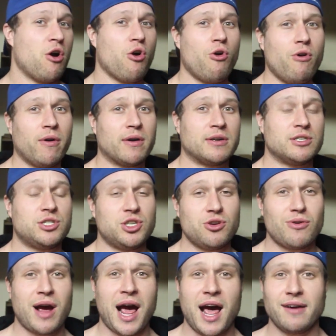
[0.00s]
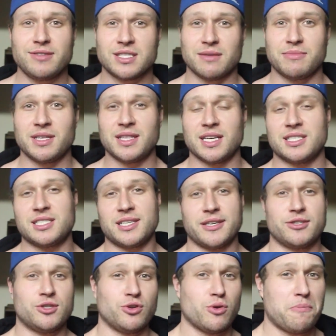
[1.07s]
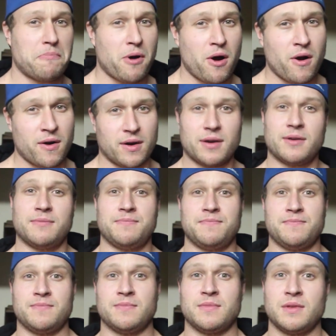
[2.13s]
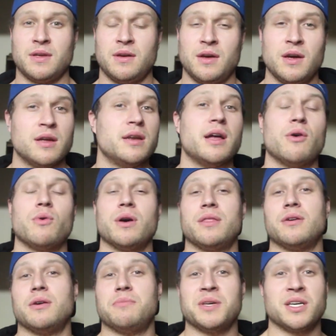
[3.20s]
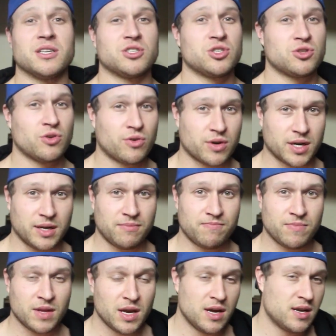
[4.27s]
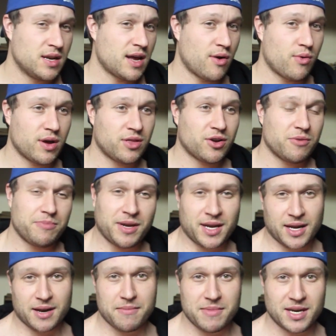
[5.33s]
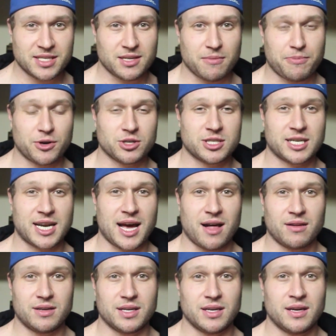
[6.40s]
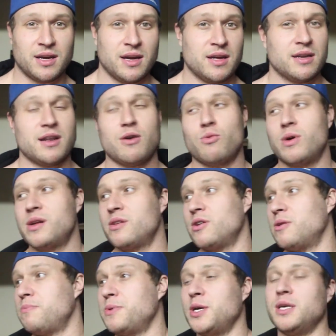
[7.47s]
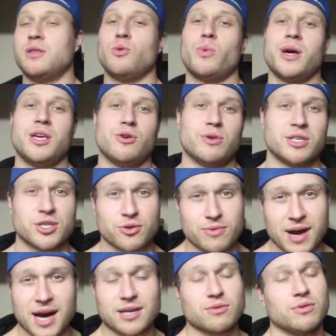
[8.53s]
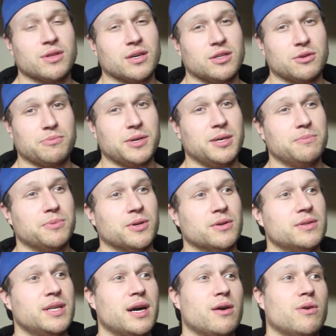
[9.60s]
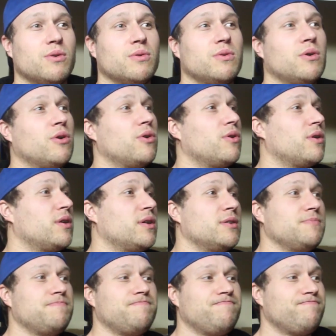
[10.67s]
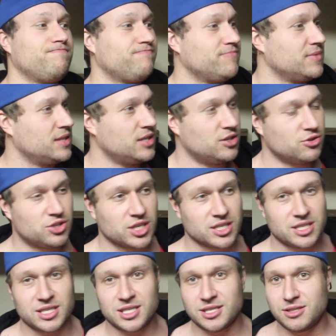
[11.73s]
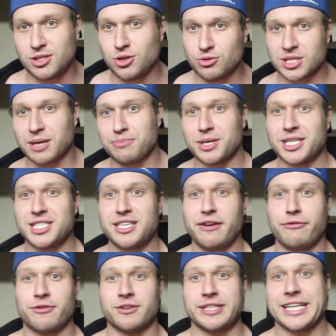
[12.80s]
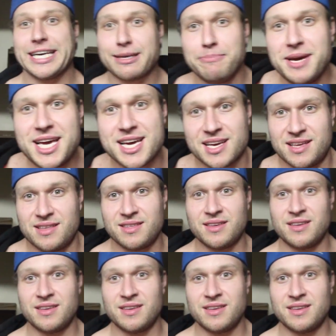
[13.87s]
Or do you have something that sets you apart? Now, whether it being a story, now whether it being an amazing personality, now whether it being the way you interact with other people, now, or you just do something different, like me,